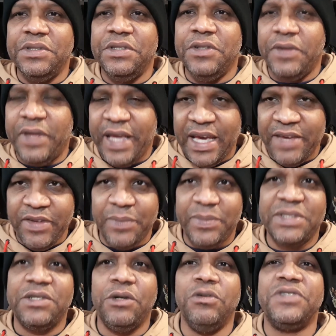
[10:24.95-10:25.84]
you know, they have
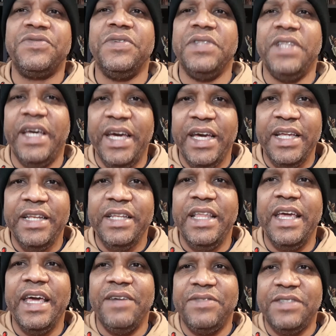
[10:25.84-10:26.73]
episodes for that and
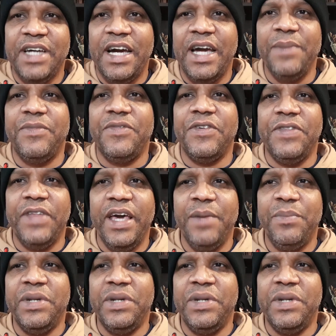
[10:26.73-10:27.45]
they have time for that,